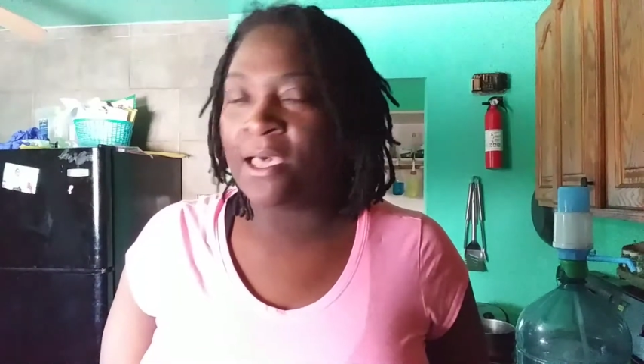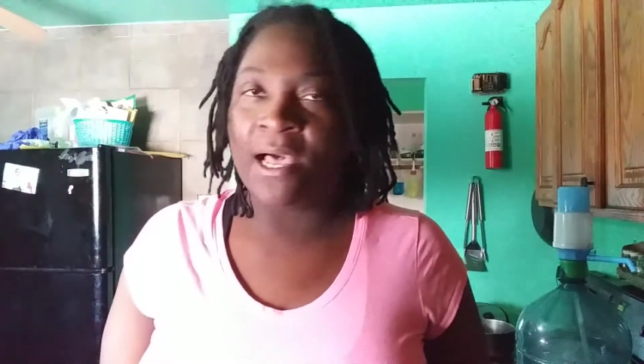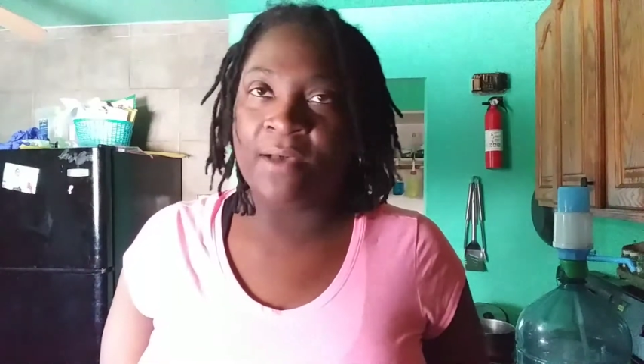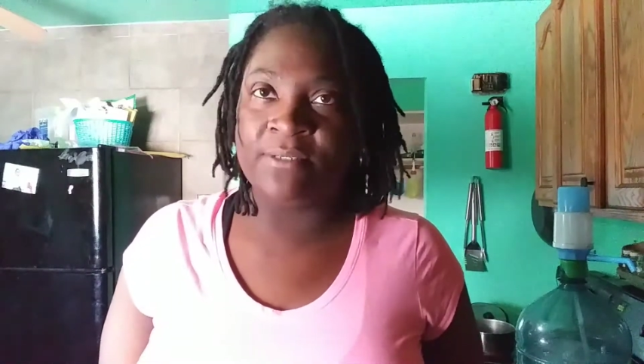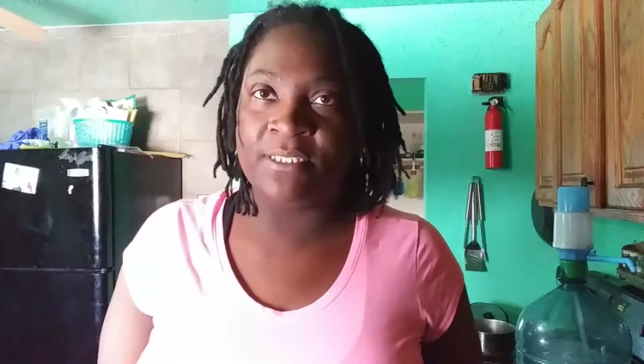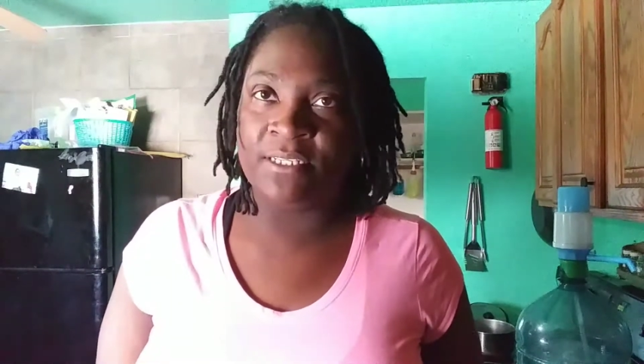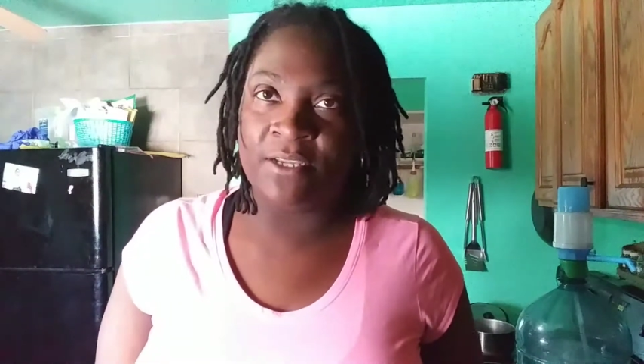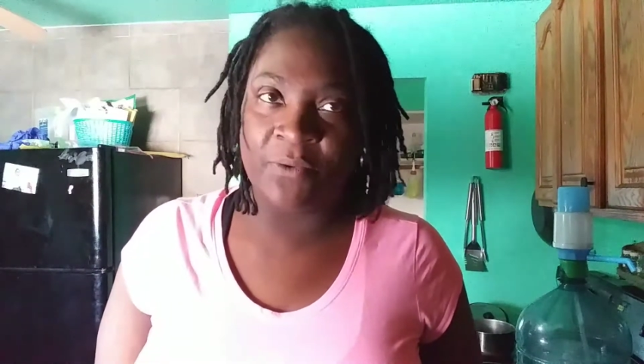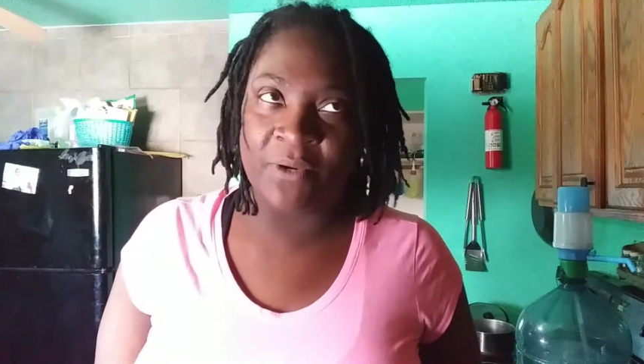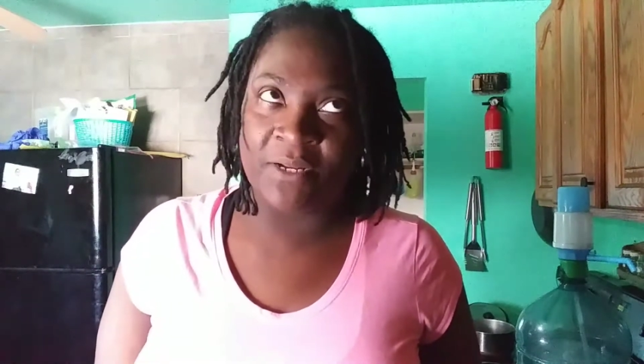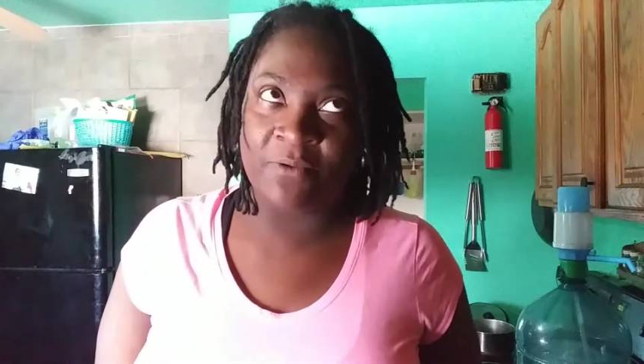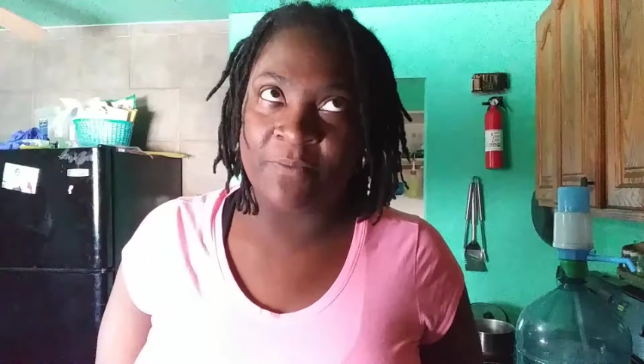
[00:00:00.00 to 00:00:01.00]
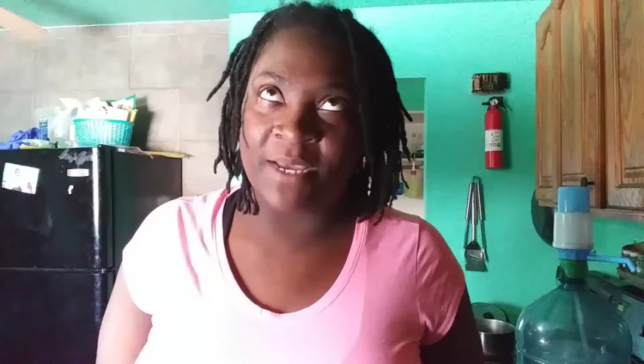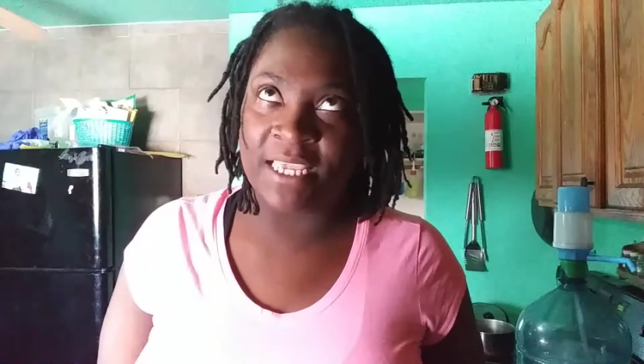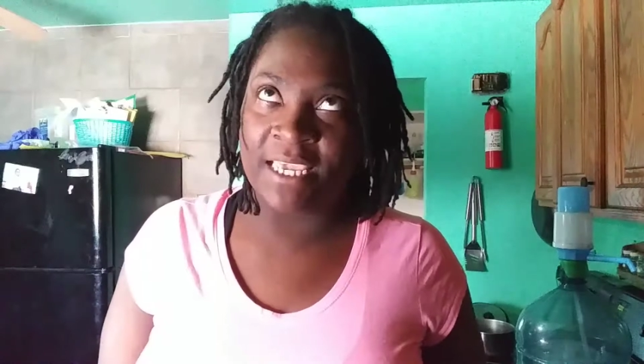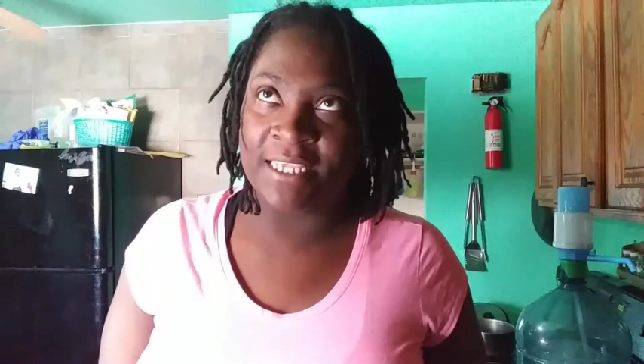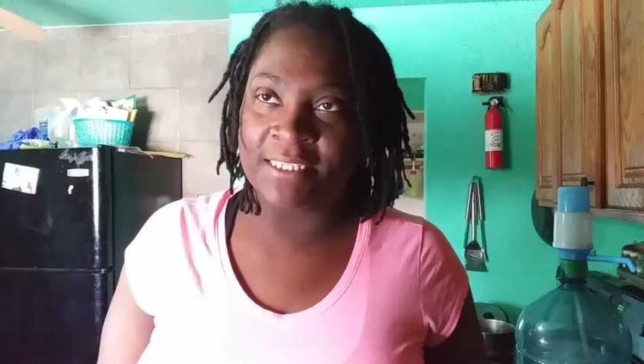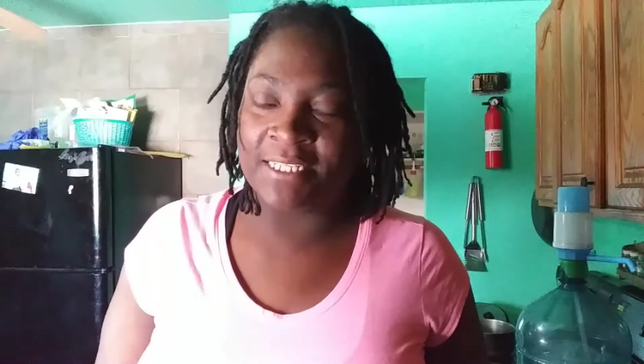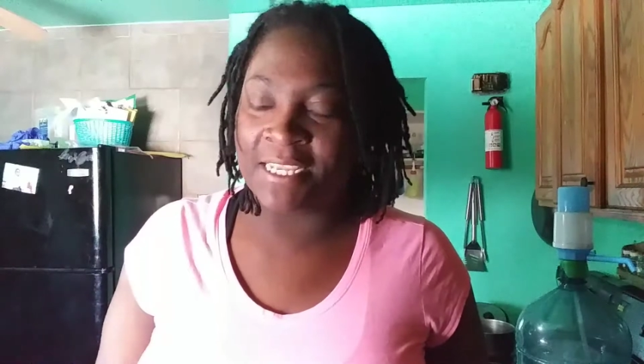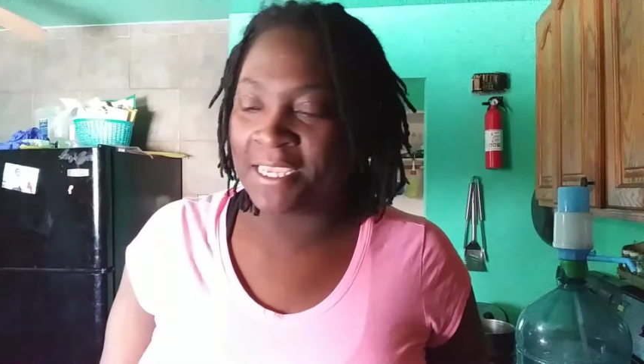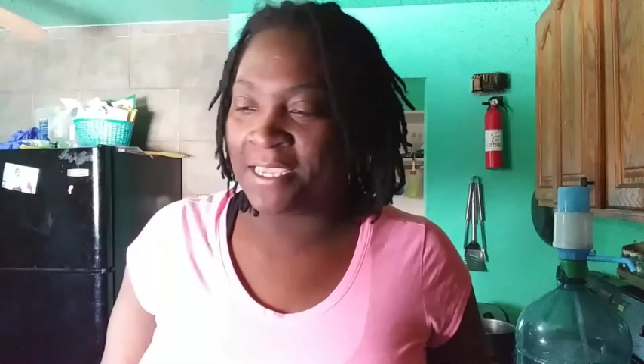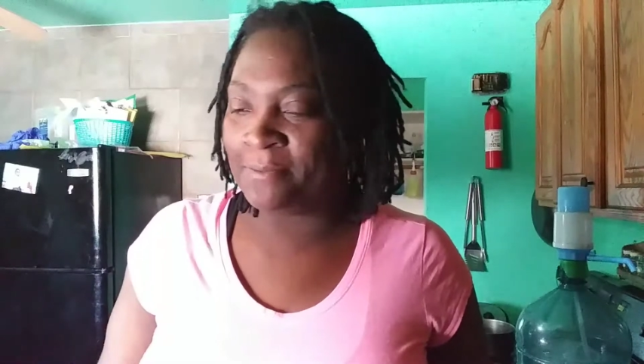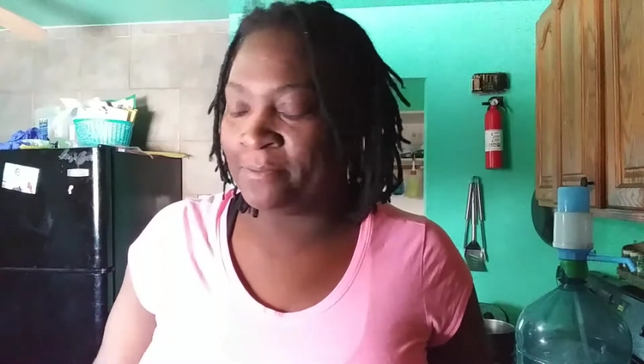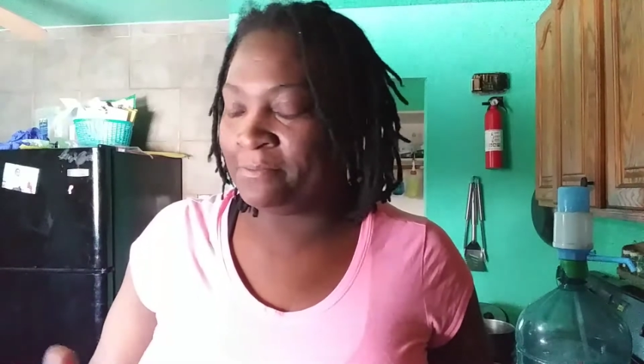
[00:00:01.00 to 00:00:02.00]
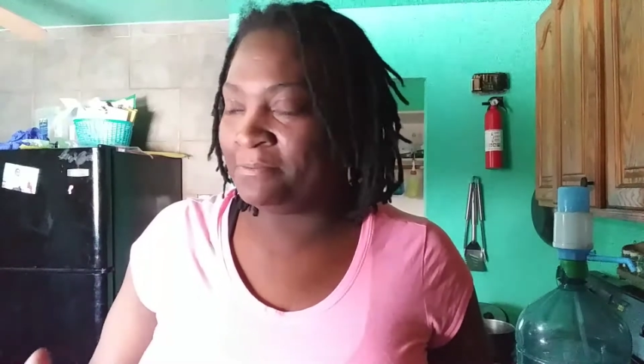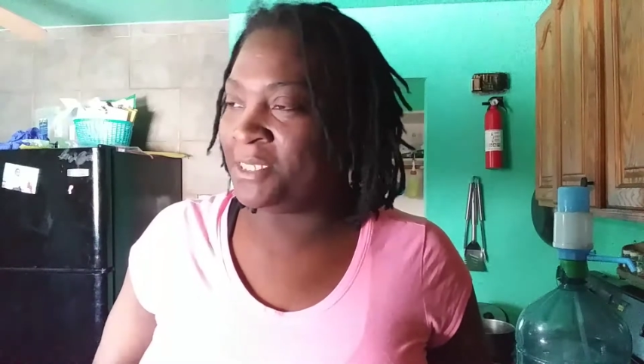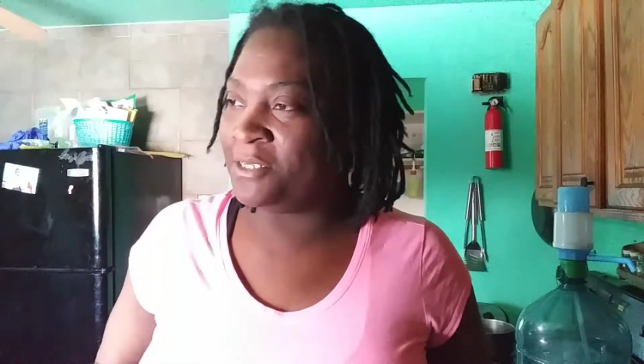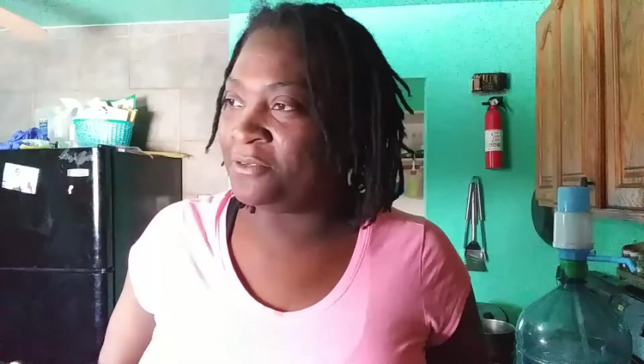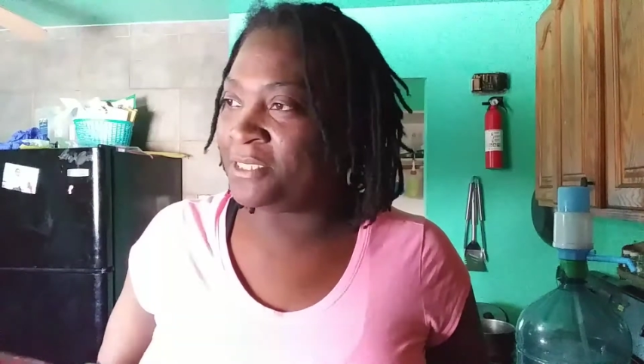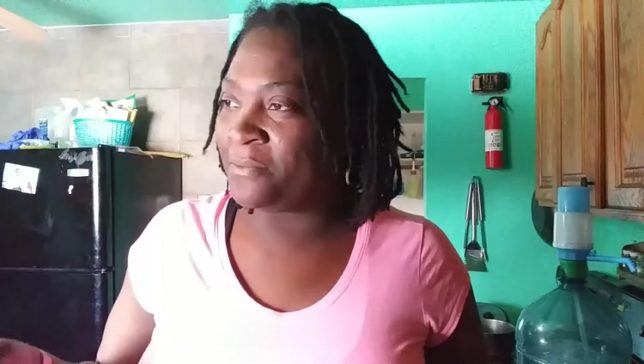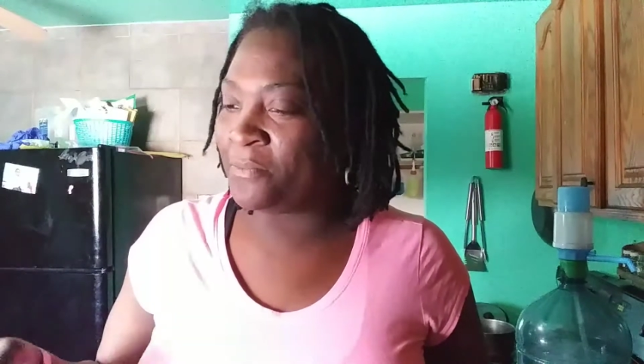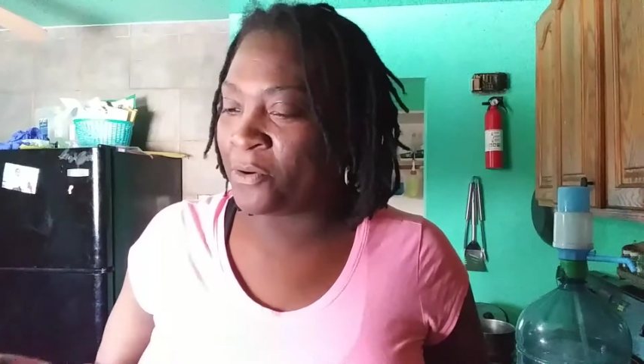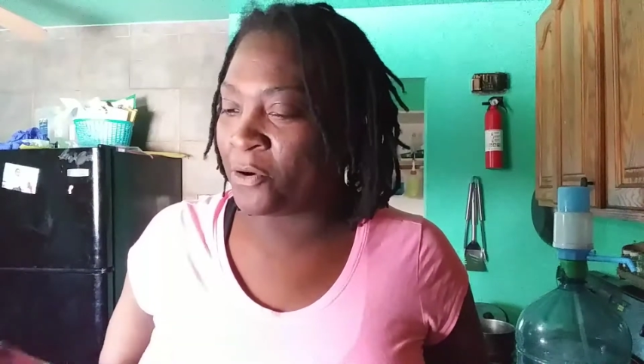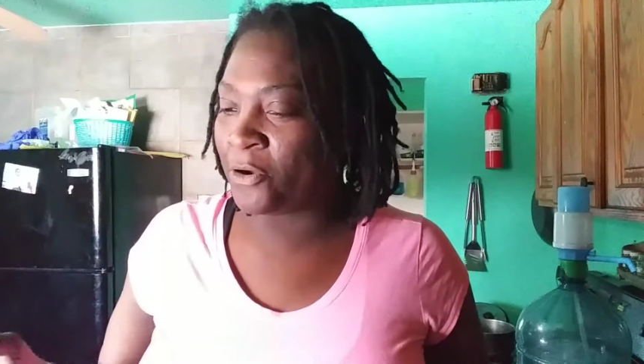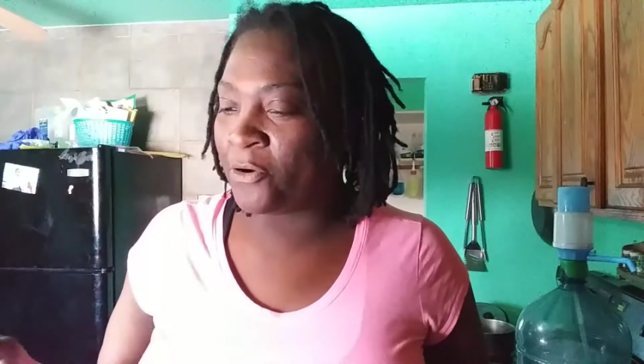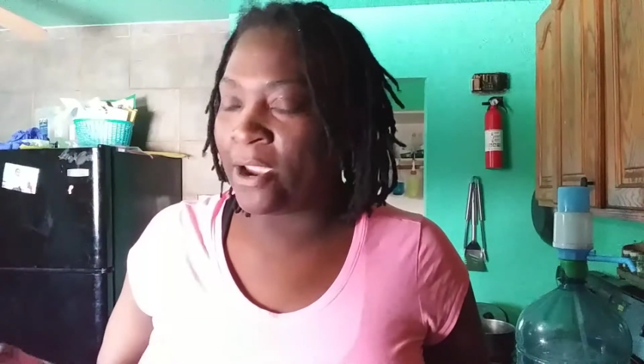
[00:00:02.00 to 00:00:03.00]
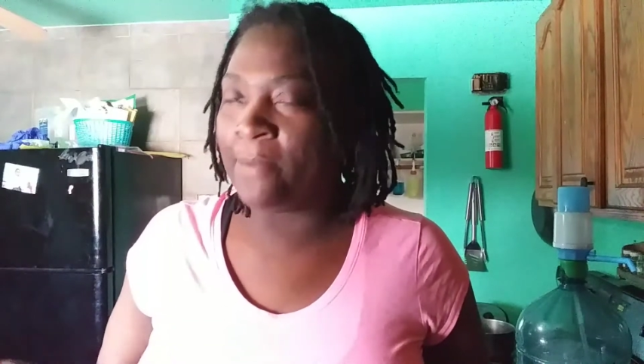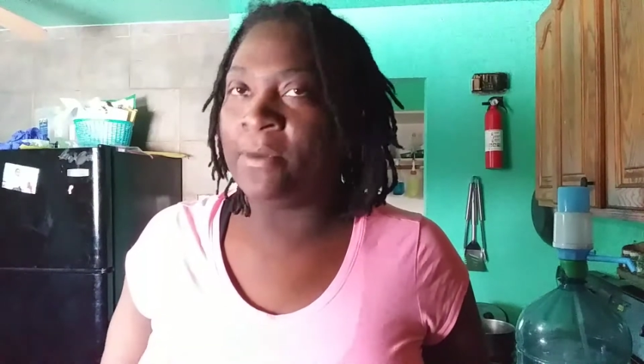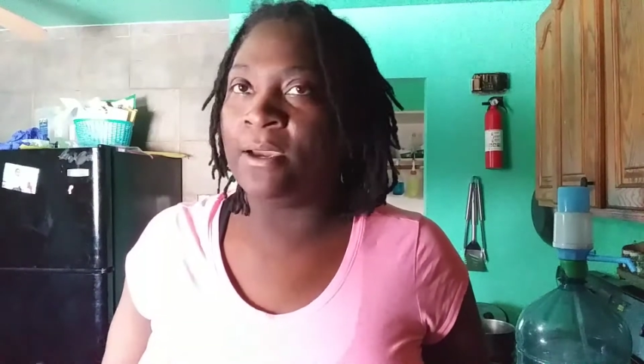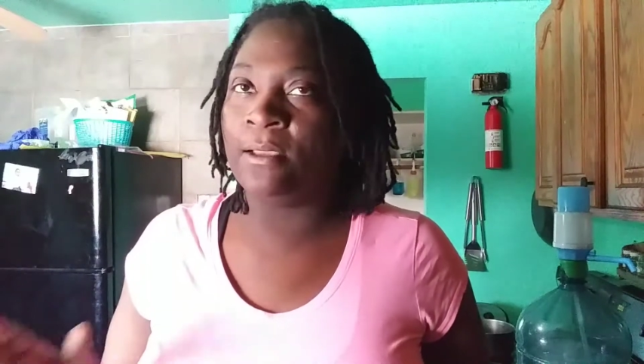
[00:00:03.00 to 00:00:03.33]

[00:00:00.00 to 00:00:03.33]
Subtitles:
I was sitting there reading with my kids and they kept using poor grammar.